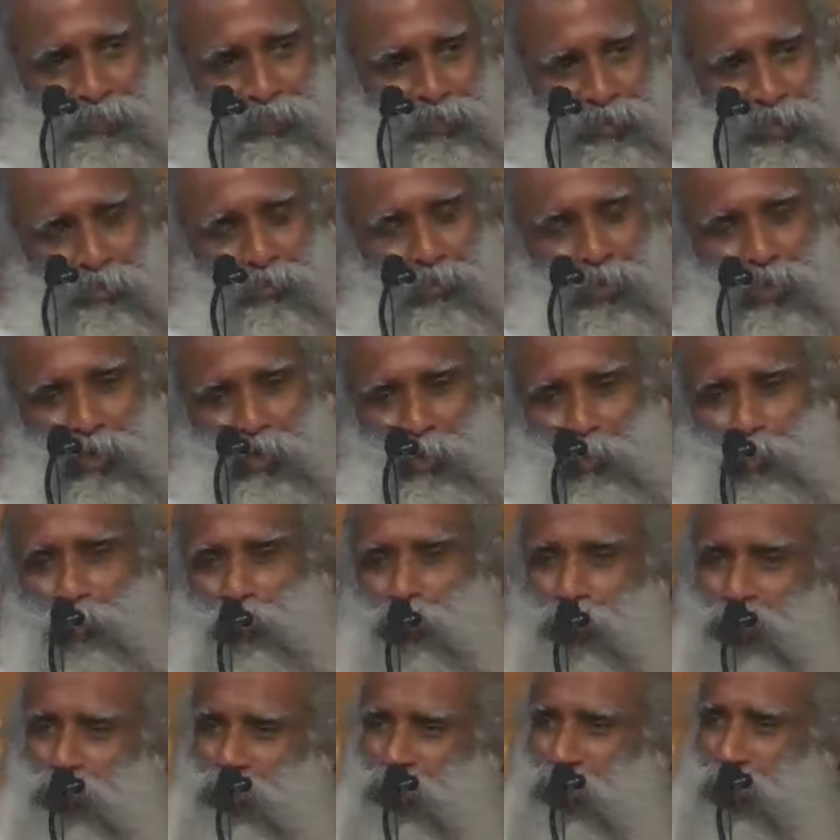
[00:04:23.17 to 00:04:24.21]
Somebody
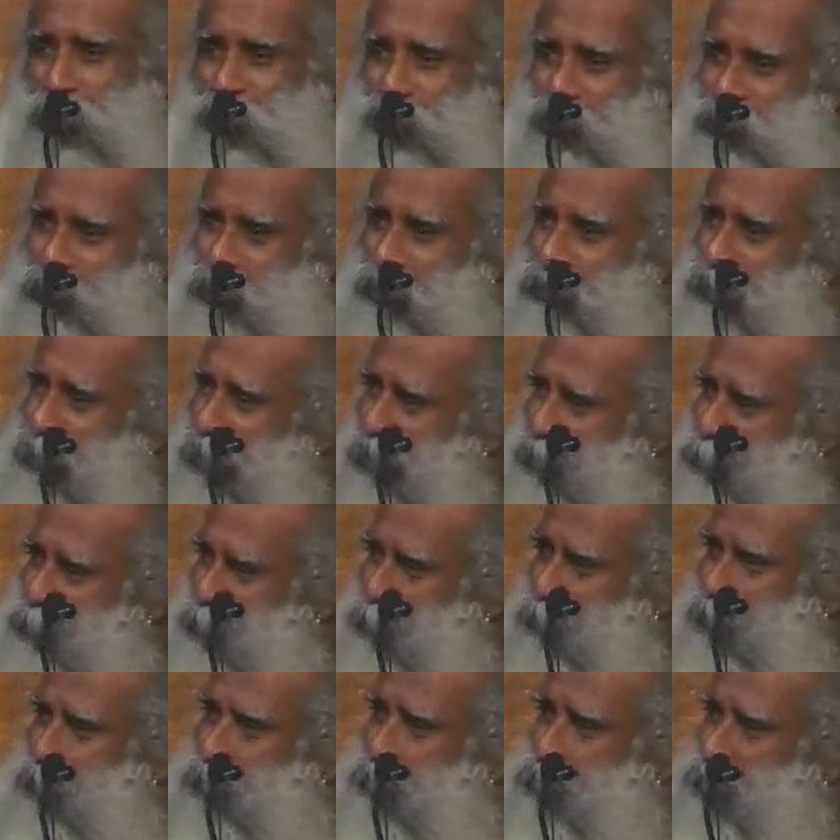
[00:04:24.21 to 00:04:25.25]
who is intelligent
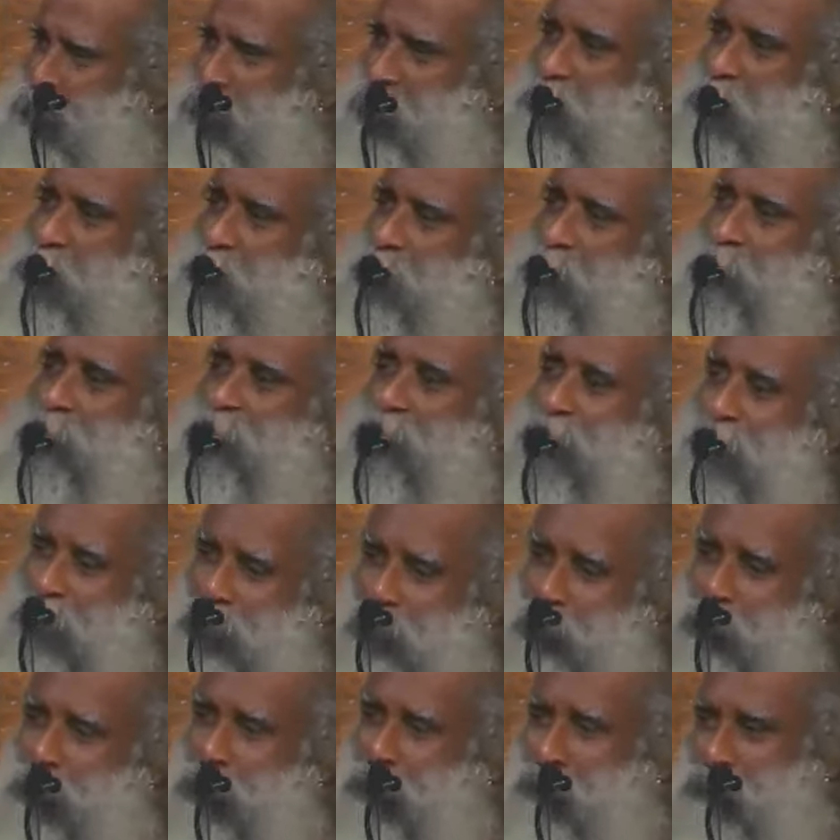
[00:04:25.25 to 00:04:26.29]
naturally trusts people
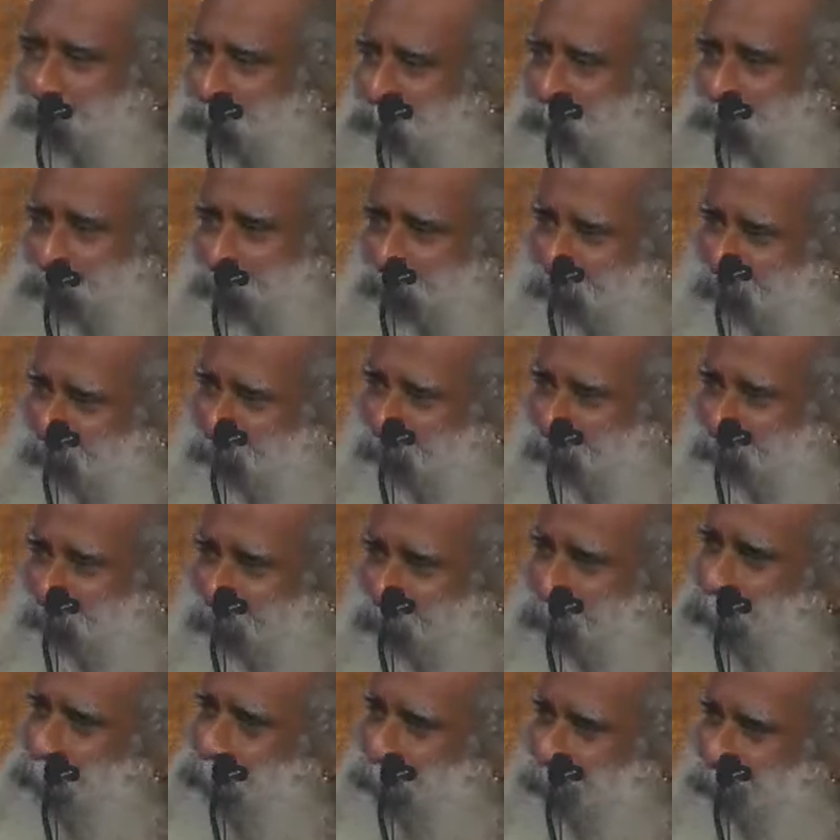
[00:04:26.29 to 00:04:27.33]
around him,
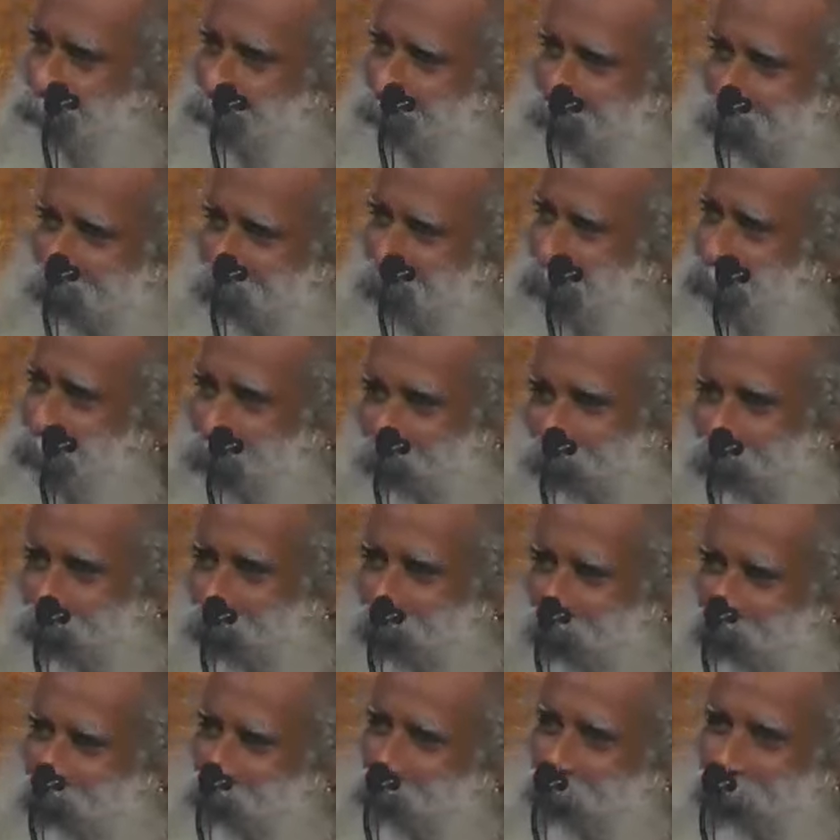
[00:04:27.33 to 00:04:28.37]
at least in the
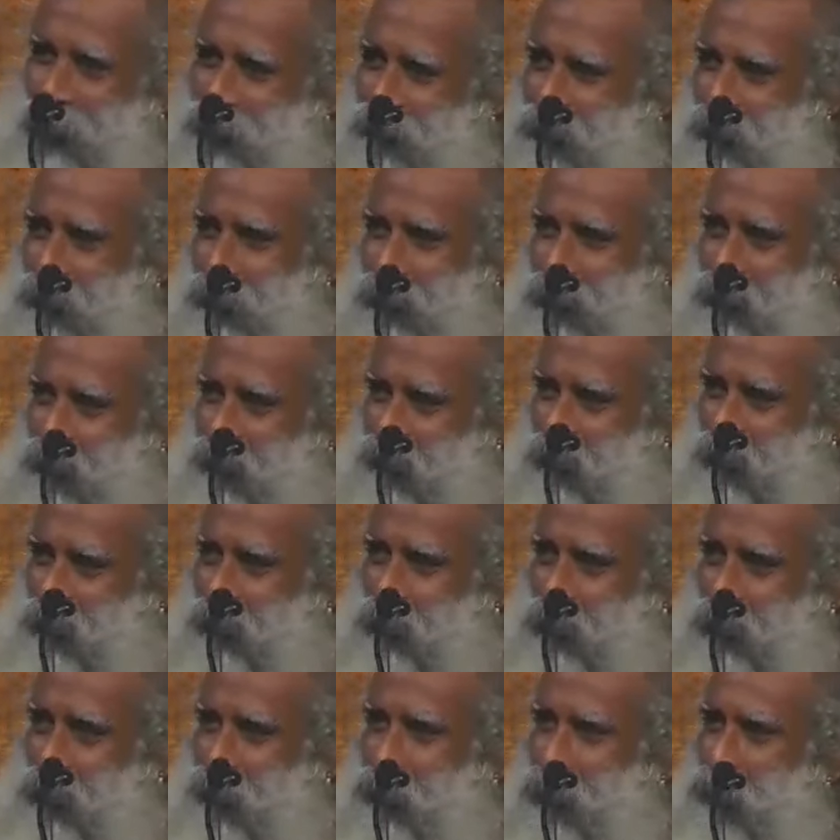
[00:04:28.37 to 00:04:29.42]
day-to-day affairs.
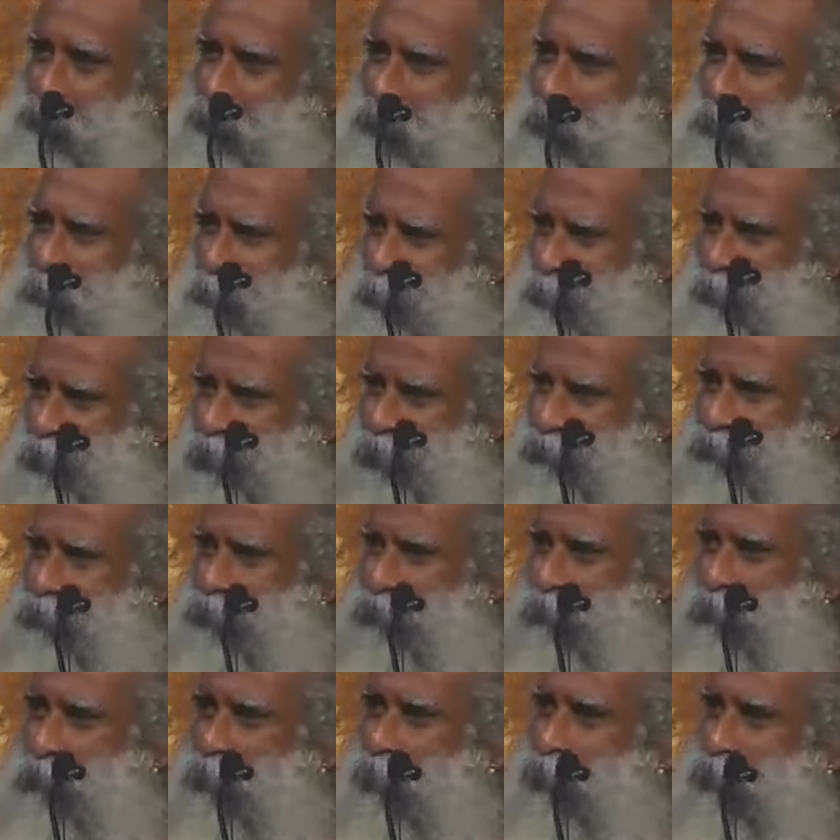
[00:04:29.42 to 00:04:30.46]
People who have
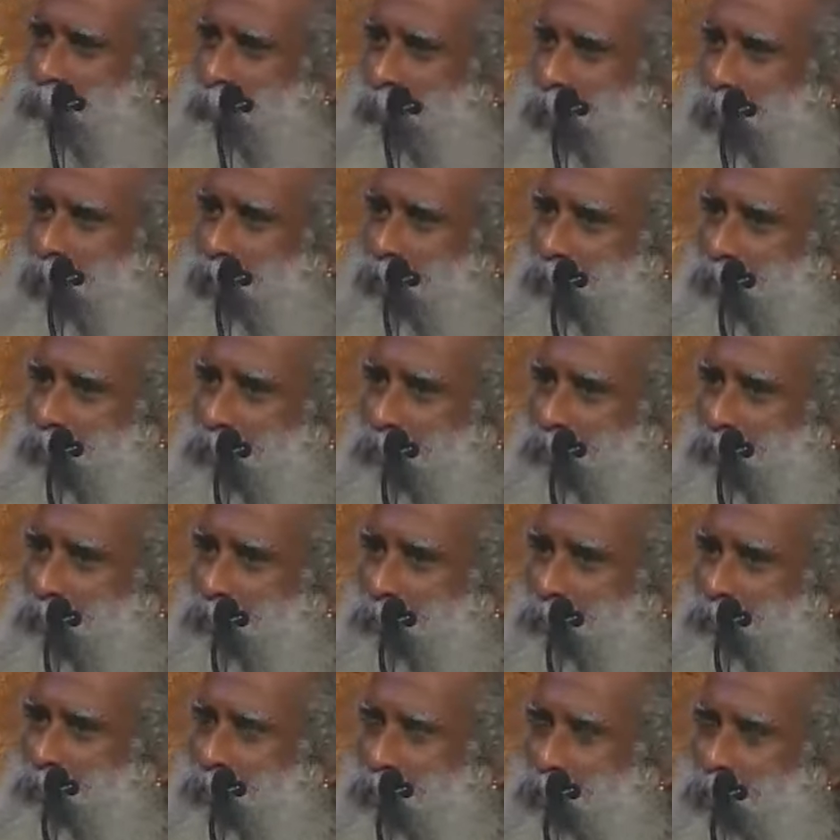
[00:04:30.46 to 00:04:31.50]
a small mind
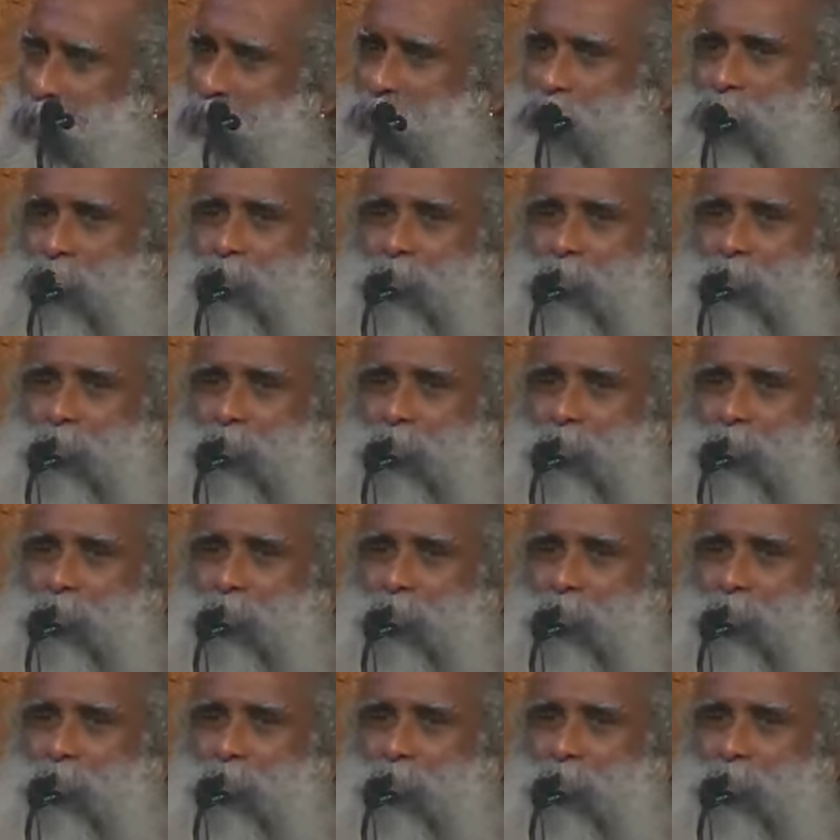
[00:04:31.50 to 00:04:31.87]
are